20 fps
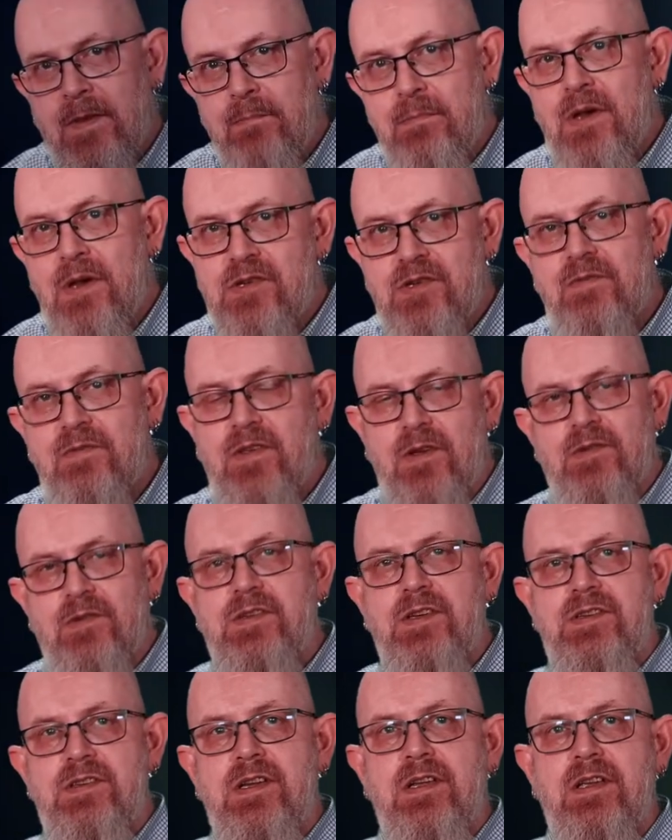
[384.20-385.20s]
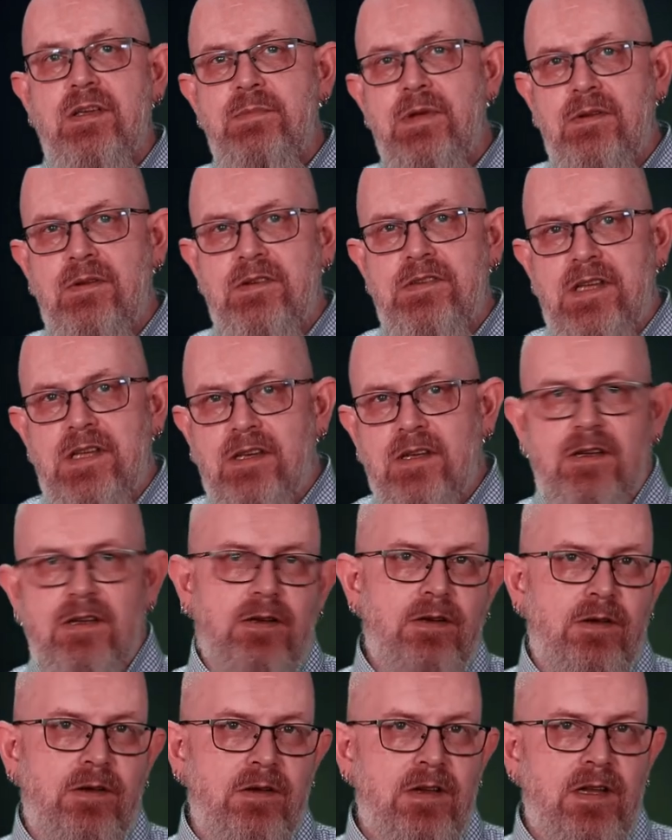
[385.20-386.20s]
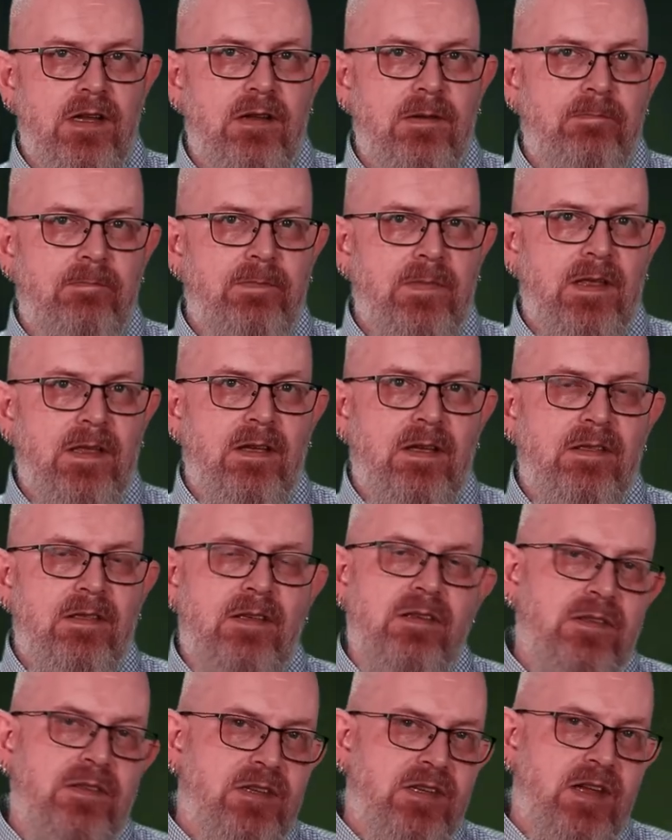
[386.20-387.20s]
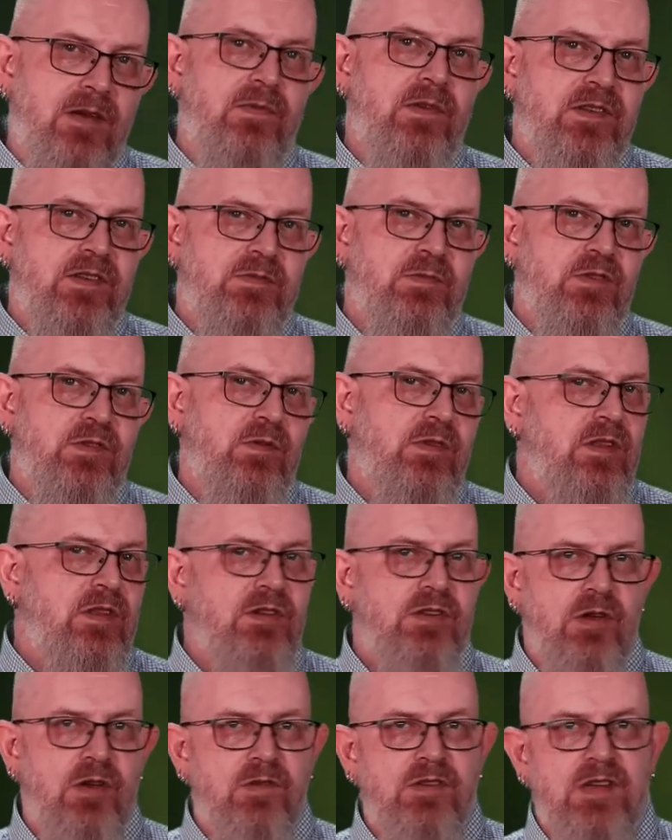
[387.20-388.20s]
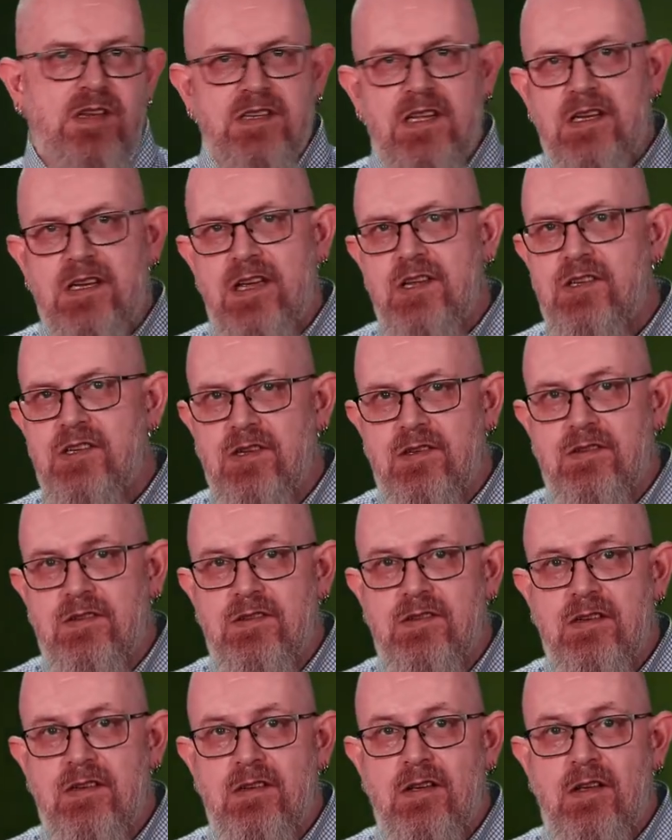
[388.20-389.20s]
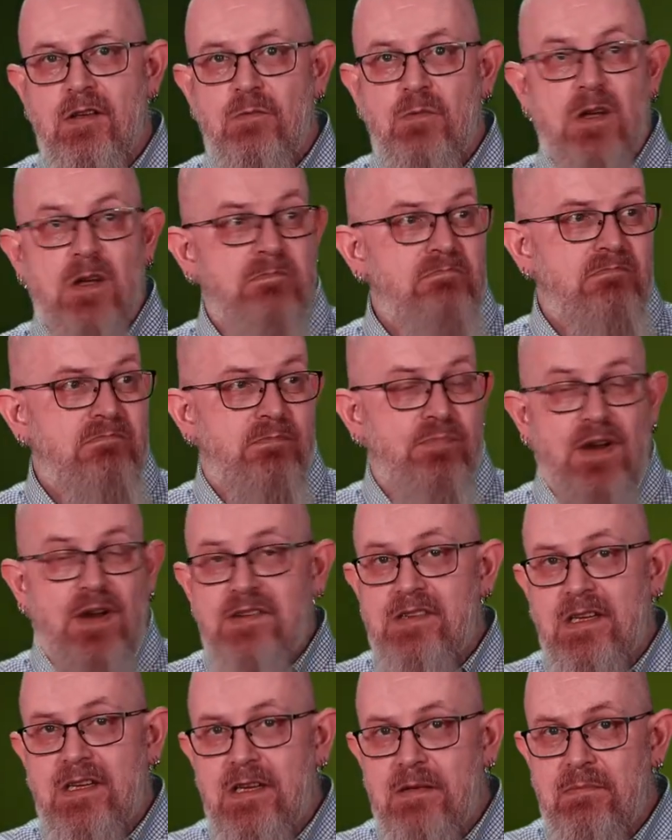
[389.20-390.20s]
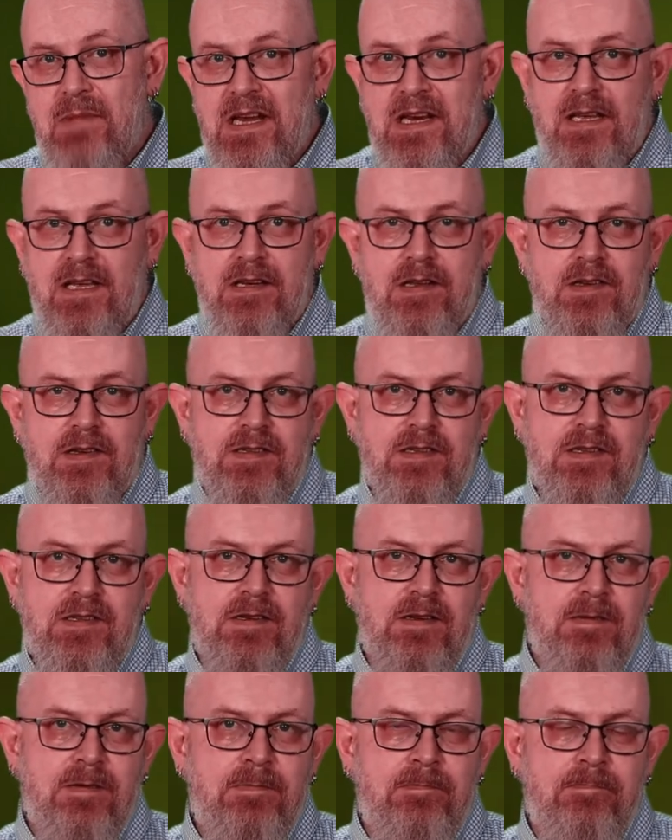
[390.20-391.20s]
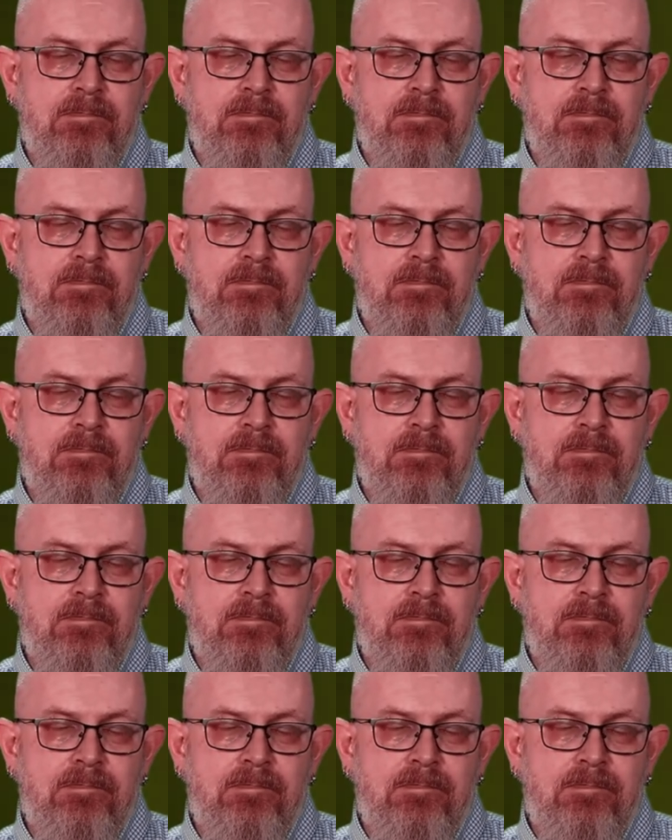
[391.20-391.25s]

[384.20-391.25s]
Much of the autistic community concluded that the difference between the two designations were practically meaningless.